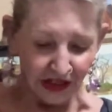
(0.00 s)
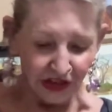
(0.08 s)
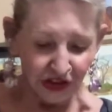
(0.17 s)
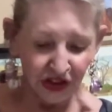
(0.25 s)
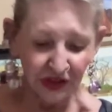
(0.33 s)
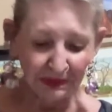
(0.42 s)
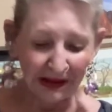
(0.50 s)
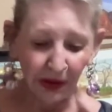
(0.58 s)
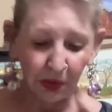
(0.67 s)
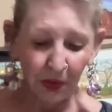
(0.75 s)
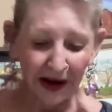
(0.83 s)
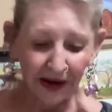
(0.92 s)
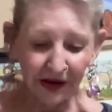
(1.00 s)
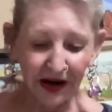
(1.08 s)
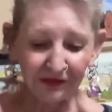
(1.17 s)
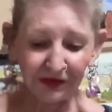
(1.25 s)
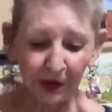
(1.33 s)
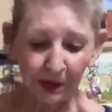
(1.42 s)
just be aware
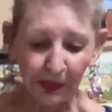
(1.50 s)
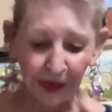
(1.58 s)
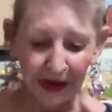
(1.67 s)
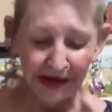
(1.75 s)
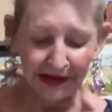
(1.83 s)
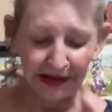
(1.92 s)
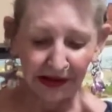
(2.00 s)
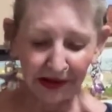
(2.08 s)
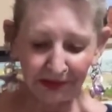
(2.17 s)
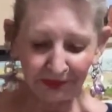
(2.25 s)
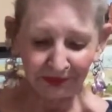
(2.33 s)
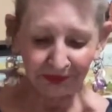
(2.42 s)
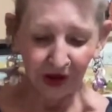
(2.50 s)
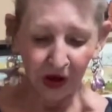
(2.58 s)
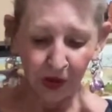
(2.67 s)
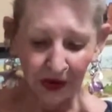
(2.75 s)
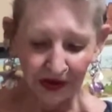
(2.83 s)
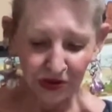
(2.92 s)
of your breathing.
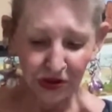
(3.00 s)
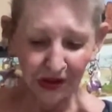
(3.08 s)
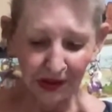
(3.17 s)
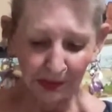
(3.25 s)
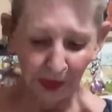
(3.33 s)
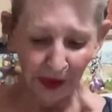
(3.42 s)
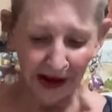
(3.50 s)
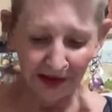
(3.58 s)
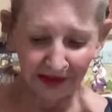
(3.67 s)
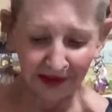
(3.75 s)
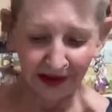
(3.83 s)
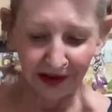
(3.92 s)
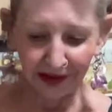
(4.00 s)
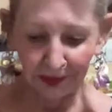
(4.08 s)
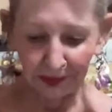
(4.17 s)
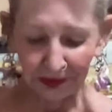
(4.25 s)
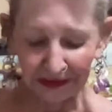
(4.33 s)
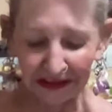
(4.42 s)
Go into the breath and
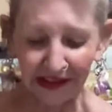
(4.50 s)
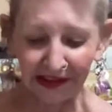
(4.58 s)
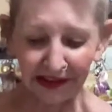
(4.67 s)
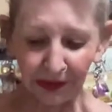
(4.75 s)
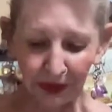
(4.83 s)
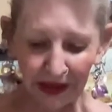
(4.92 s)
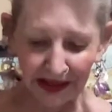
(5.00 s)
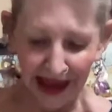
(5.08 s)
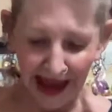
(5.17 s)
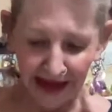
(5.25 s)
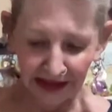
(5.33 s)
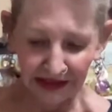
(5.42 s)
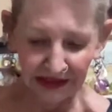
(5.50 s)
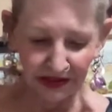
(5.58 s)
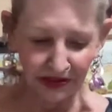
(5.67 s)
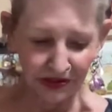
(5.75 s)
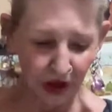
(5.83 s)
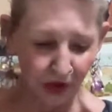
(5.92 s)
completely relax.
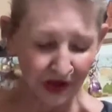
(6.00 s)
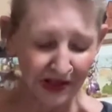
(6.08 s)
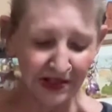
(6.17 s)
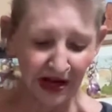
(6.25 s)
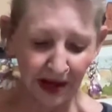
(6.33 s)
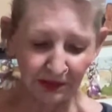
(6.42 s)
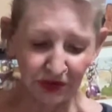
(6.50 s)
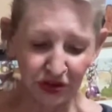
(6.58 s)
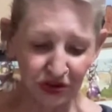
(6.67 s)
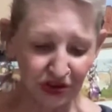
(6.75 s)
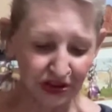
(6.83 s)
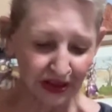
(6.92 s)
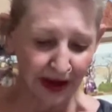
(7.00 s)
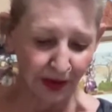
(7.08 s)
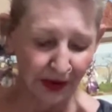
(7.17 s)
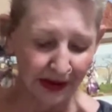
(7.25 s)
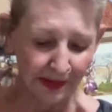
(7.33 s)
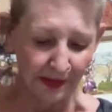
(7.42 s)
Don't attempt to slow
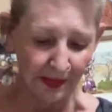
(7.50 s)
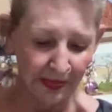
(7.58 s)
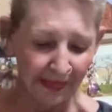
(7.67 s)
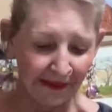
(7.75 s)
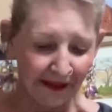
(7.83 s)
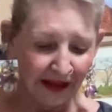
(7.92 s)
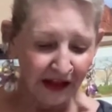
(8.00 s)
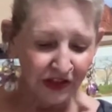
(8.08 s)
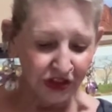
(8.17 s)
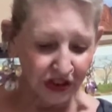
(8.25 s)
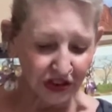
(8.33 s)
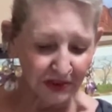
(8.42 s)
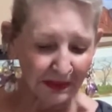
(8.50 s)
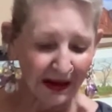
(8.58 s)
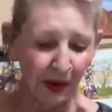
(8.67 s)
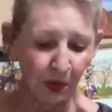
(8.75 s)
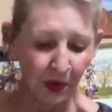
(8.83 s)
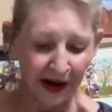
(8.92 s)
it. Just be
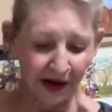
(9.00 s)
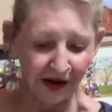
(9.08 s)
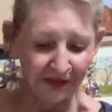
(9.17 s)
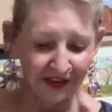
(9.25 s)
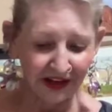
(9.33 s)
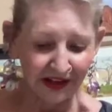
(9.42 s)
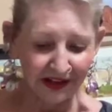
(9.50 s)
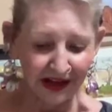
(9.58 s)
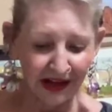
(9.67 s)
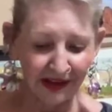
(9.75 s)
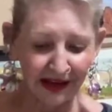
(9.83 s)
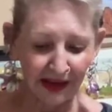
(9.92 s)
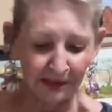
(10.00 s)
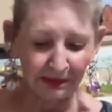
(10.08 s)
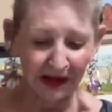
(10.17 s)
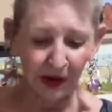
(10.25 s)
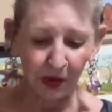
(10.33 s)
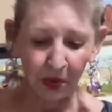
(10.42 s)
aware of it and then
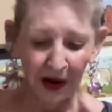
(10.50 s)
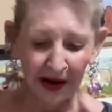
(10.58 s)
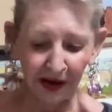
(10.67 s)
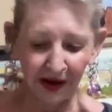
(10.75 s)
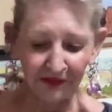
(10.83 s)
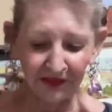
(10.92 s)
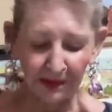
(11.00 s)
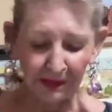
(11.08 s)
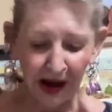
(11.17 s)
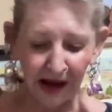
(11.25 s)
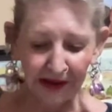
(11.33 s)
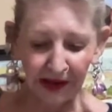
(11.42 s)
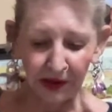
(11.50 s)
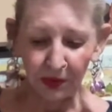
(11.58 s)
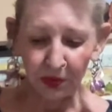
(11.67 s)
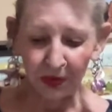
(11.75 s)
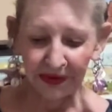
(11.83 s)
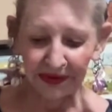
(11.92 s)
be aware of the body
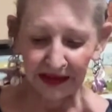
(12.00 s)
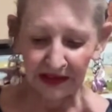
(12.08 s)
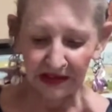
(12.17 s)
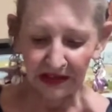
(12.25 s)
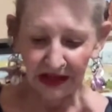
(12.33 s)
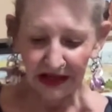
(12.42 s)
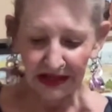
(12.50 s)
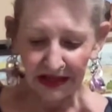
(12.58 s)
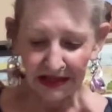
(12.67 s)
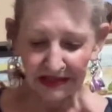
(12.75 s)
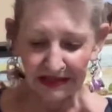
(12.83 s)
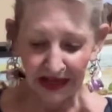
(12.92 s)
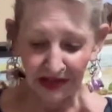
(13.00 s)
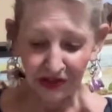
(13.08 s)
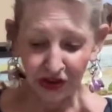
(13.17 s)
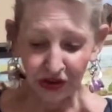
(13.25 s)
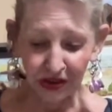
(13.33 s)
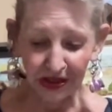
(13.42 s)
within,
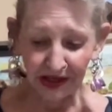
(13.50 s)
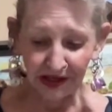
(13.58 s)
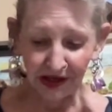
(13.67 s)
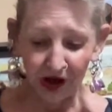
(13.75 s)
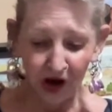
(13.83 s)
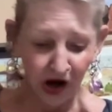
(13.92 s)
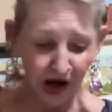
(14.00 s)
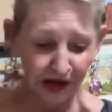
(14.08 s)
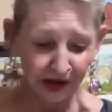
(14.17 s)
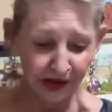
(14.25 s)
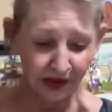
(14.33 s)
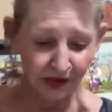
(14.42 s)
centered in the heart,